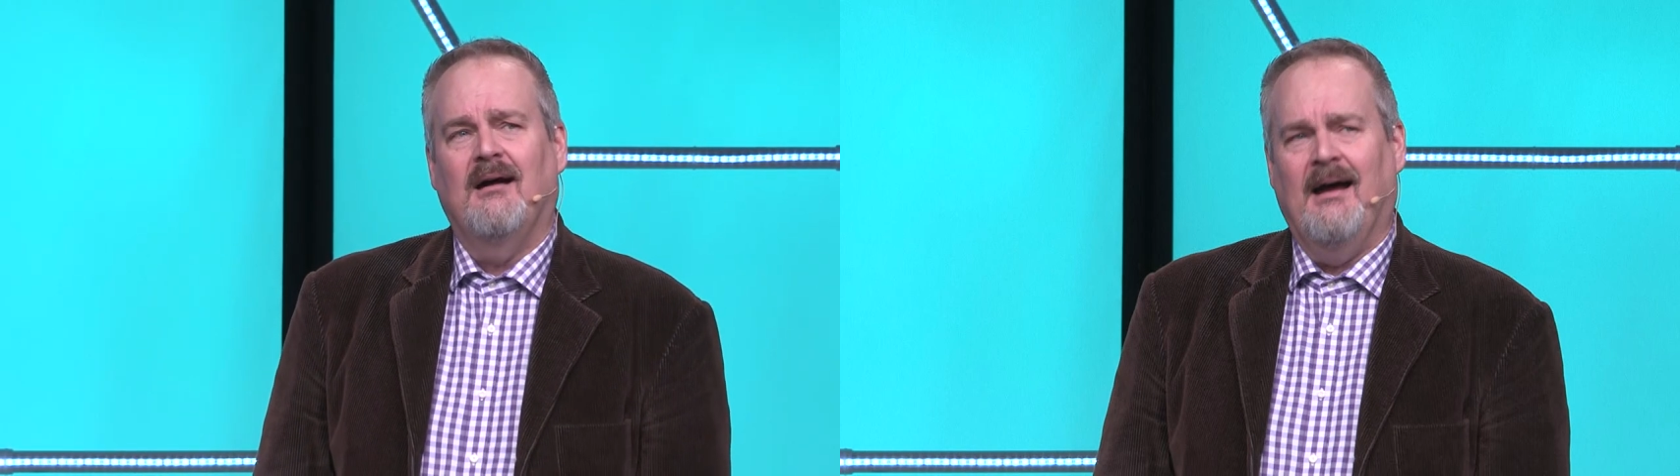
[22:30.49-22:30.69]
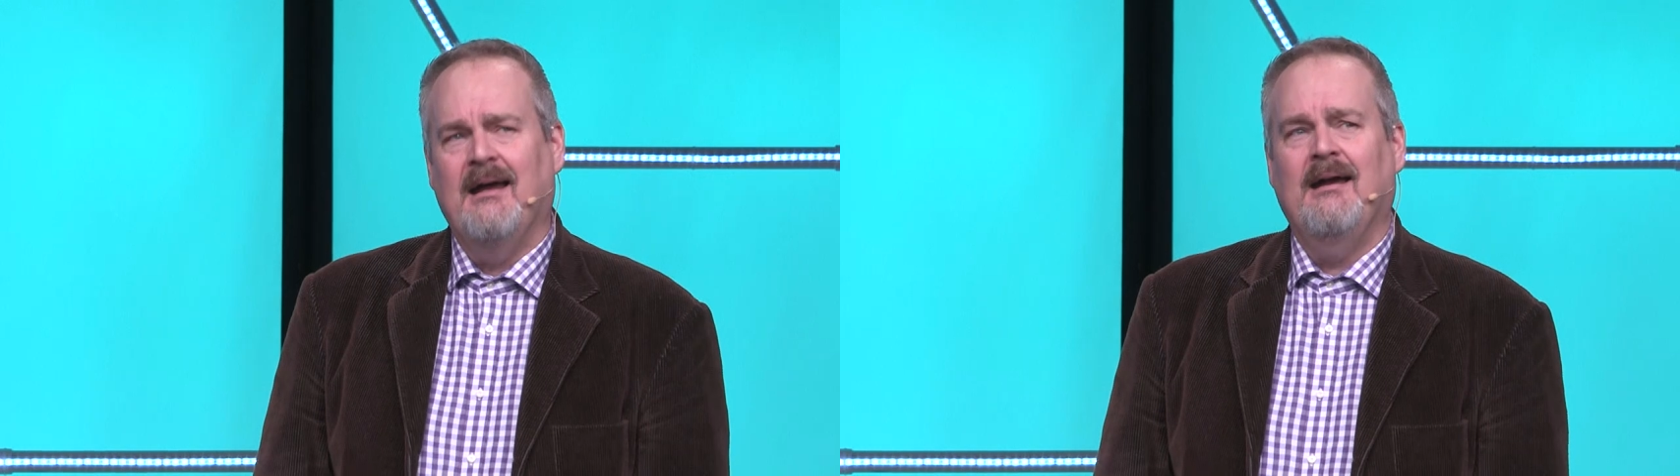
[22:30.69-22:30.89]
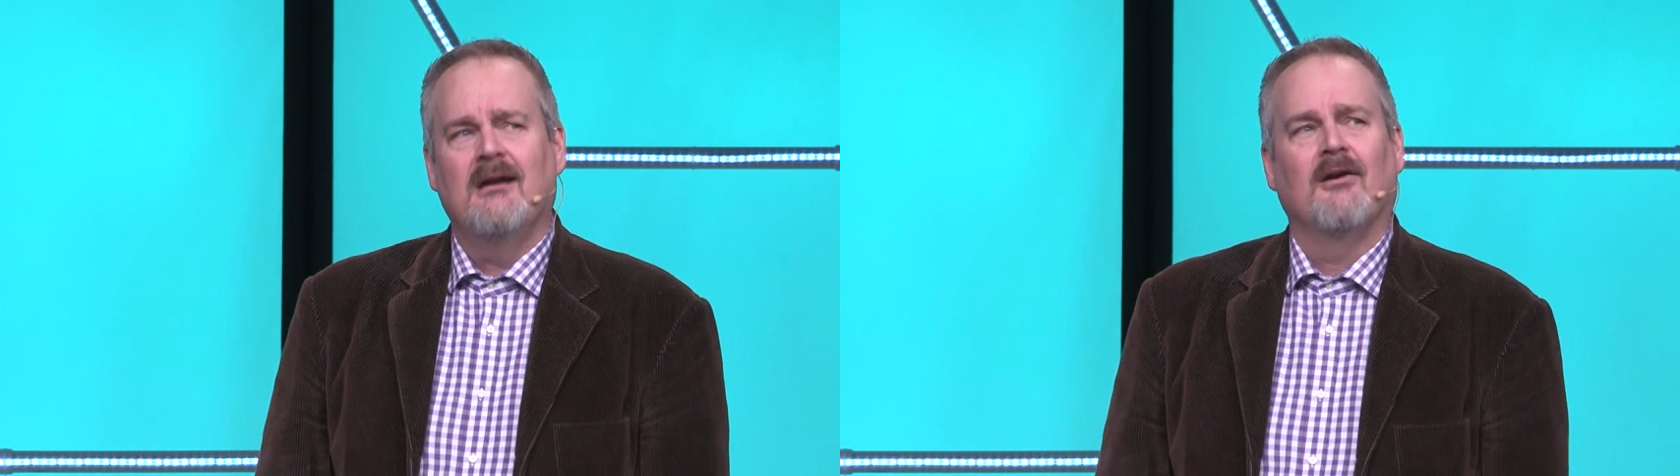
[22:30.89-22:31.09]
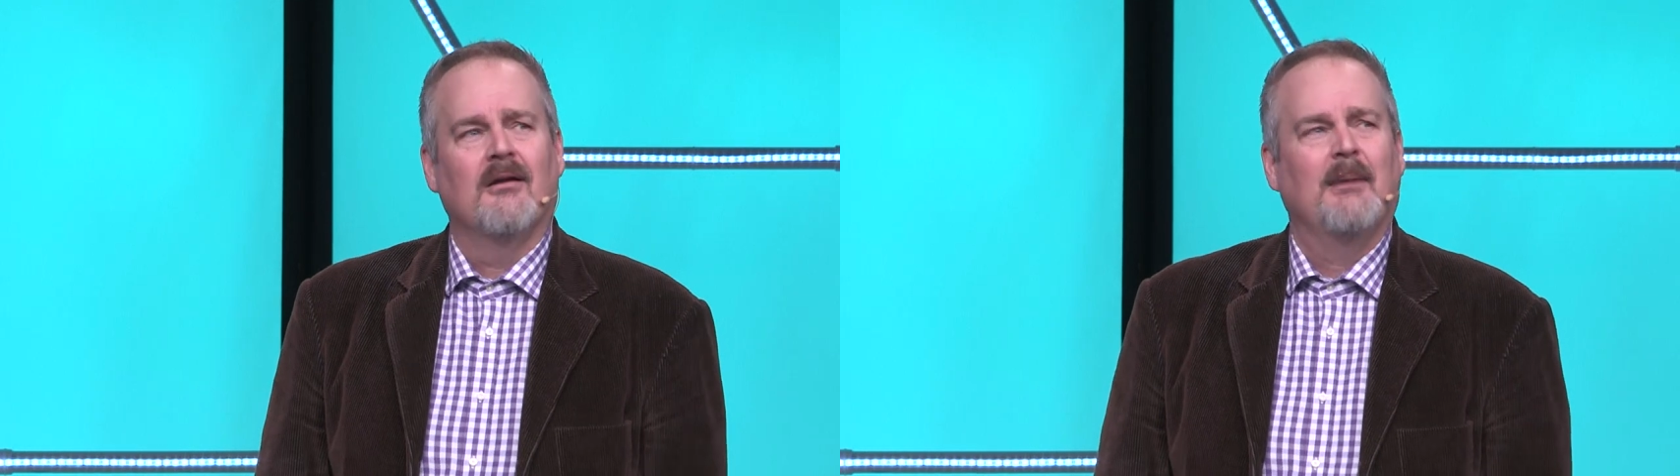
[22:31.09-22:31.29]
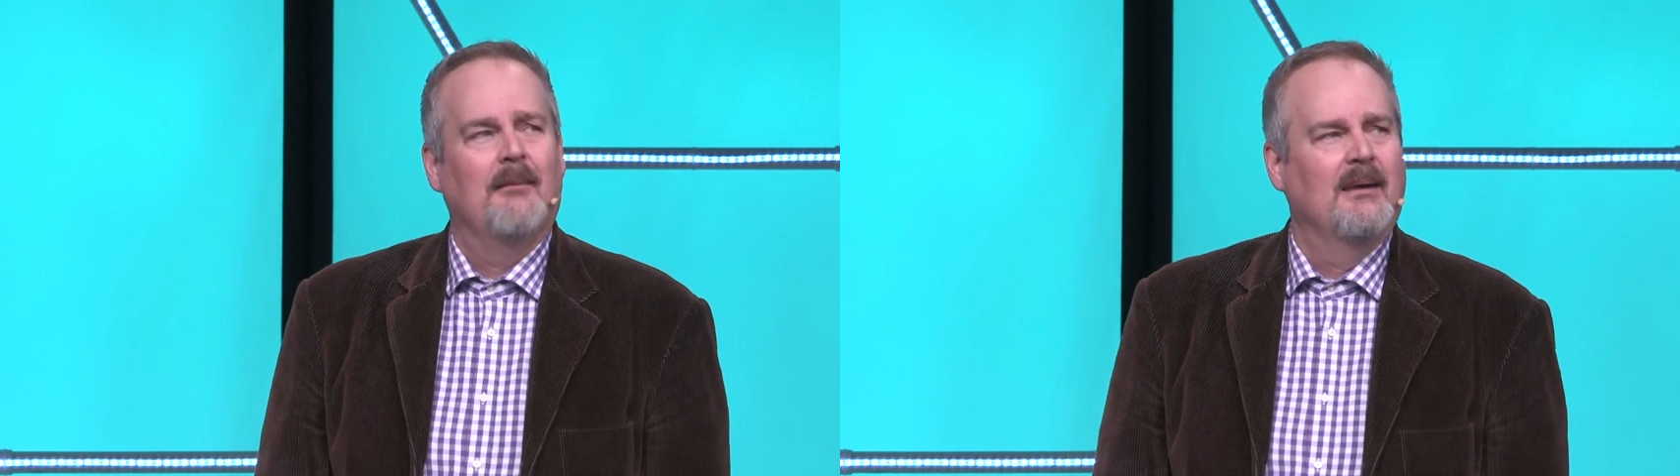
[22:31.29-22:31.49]
I hate hearing
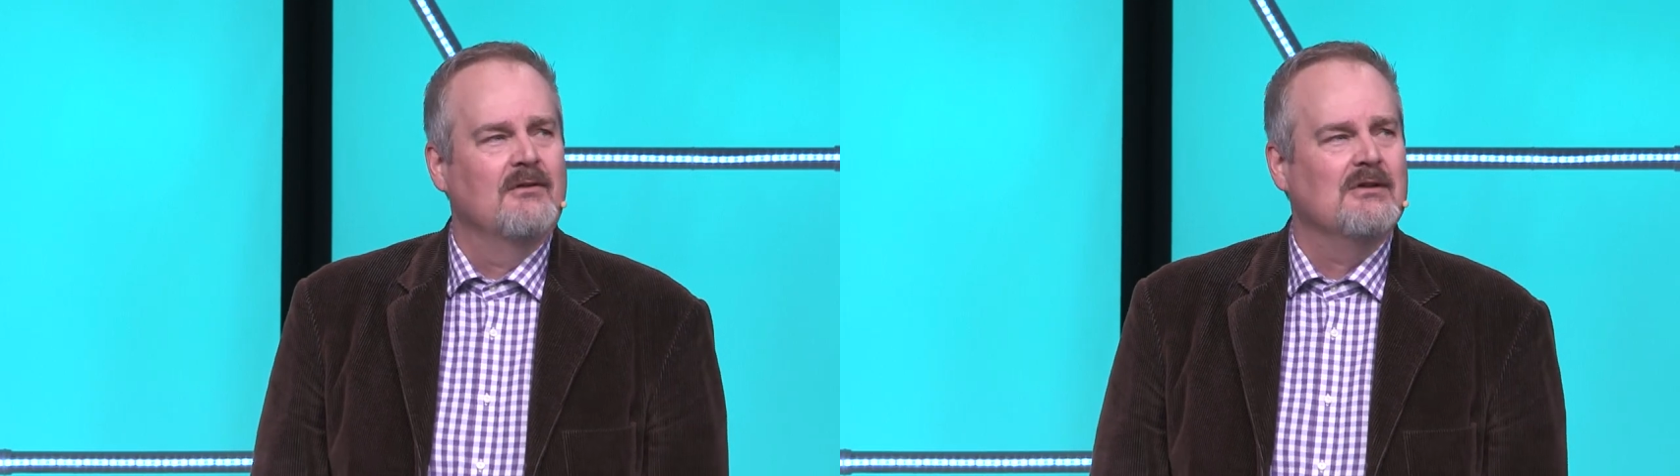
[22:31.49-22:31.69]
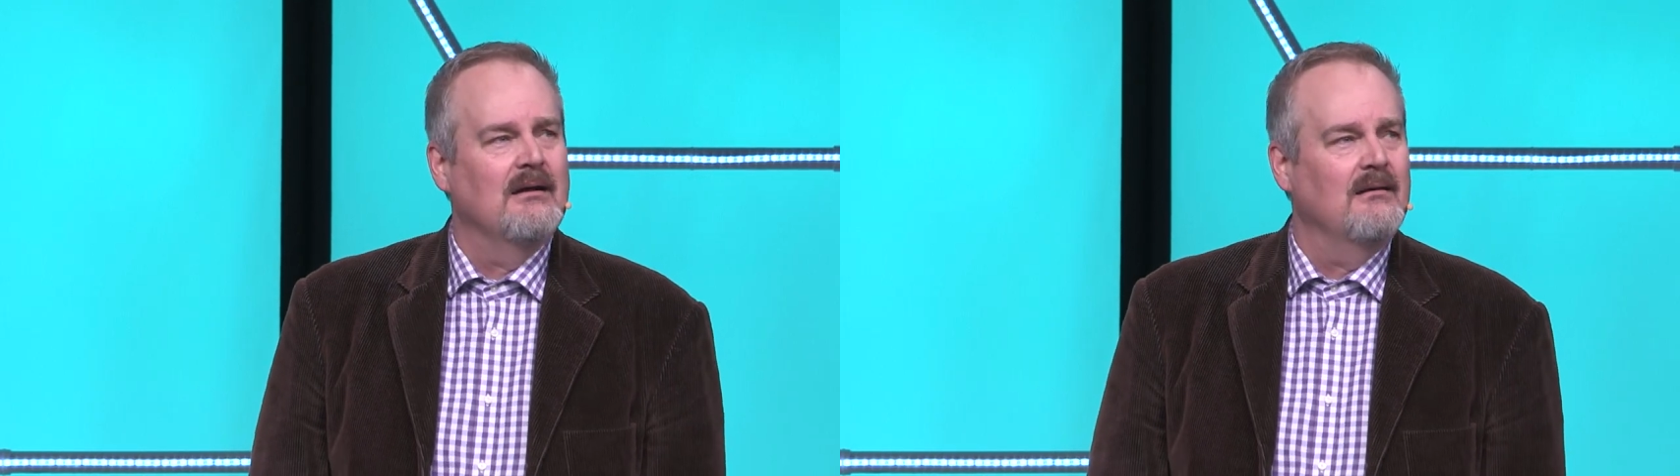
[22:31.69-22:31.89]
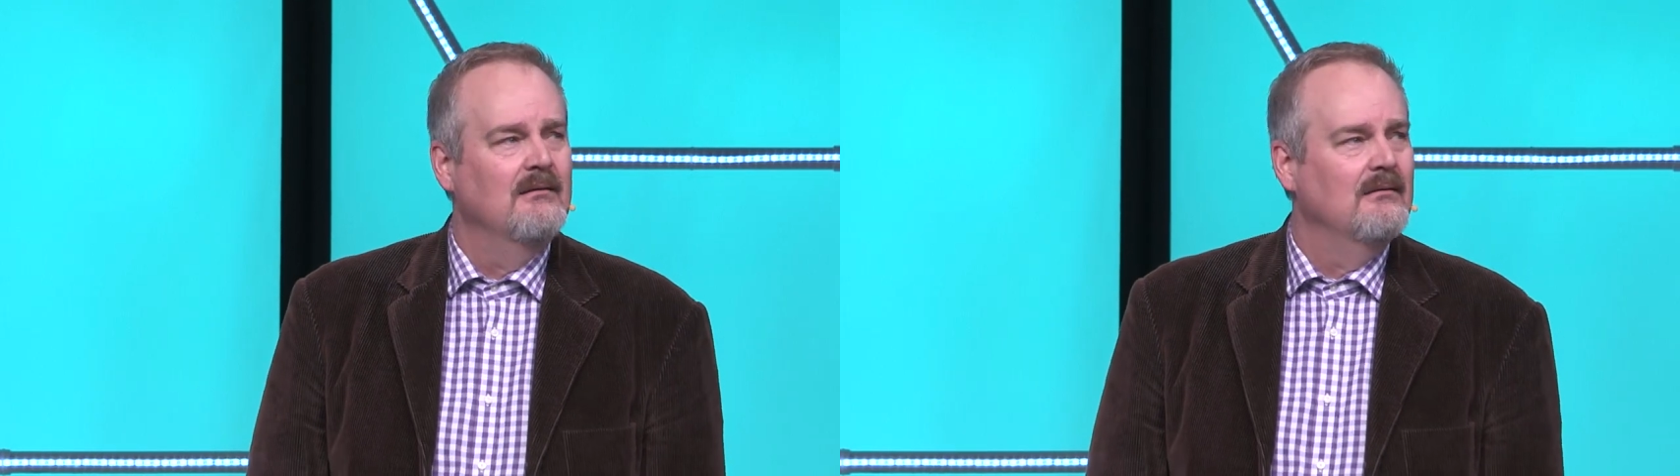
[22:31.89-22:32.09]
about budgeting.